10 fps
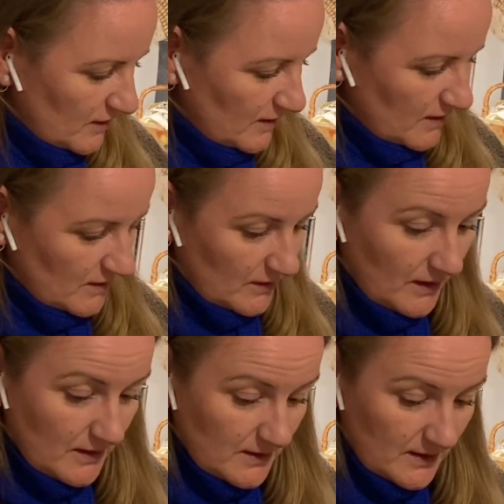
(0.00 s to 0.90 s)
is
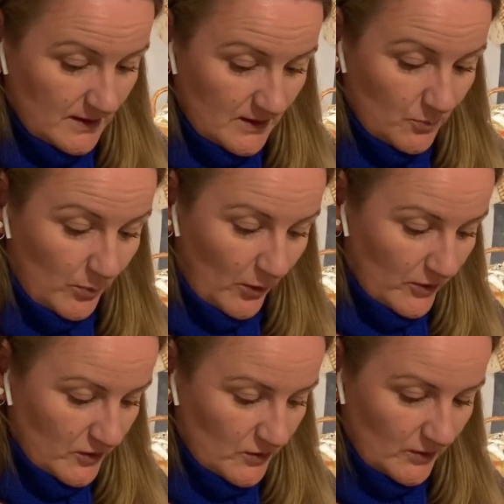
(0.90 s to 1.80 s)
not that it's
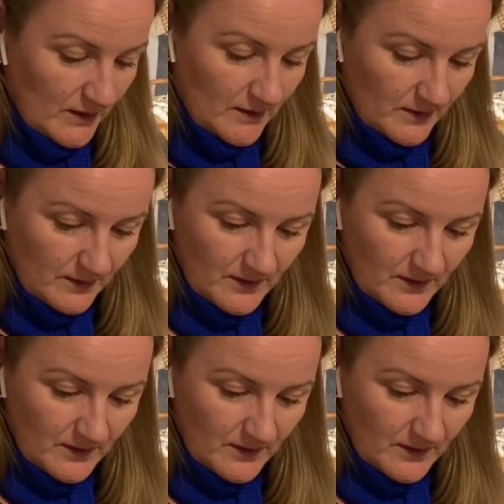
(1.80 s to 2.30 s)
boring to knit on,